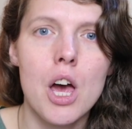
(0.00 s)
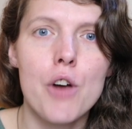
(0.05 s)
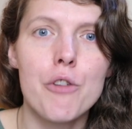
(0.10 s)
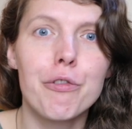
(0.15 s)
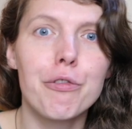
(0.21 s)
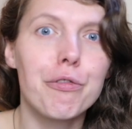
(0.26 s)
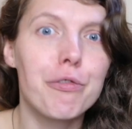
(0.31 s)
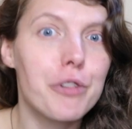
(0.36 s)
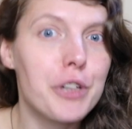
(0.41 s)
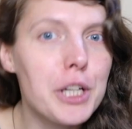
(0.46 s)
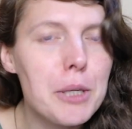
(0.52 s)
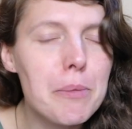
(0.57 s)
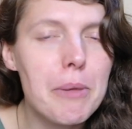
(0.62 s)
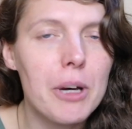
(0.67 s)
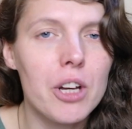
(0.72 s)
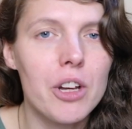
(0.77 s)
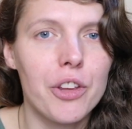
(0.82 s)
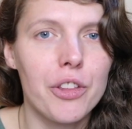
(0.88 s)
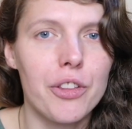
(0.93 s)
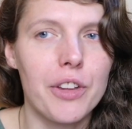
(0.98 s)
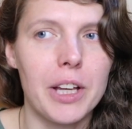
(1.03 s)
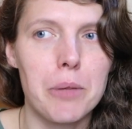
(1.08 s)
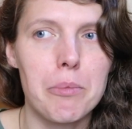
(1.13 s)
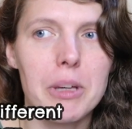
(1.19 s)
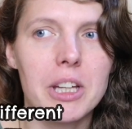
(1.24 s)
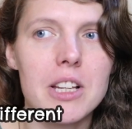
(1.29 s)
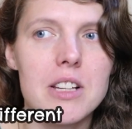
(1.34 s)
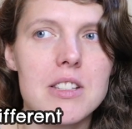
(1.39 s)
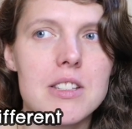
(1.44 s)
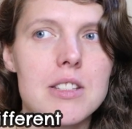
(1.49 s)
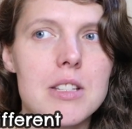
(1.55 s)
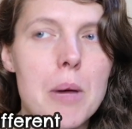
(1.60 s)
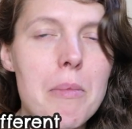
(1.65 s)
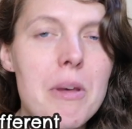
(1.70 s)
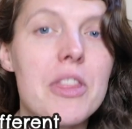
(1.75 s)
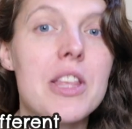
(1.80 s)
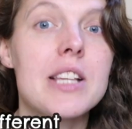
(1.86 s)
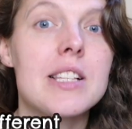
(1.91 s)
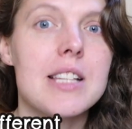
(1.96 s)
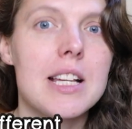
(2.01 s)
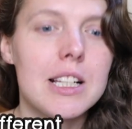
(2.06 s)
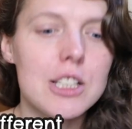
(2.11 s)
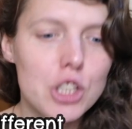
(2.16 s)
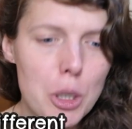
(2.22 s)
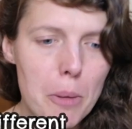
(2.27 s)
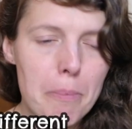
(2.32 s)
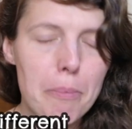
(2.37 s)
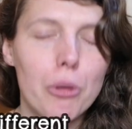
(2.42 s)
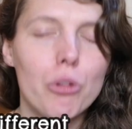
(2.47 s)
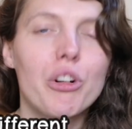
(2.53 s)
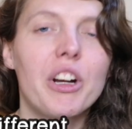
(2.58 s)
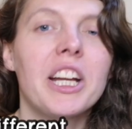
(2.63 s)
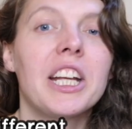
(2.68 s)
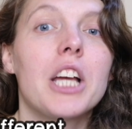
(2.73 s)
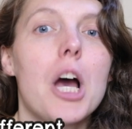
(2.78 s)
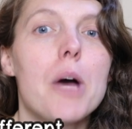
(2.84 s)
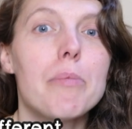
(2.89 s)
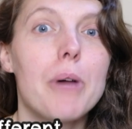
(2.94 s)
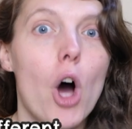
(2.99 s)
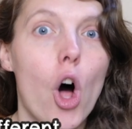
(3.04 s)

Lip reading: free birthing, because some of these things can bring up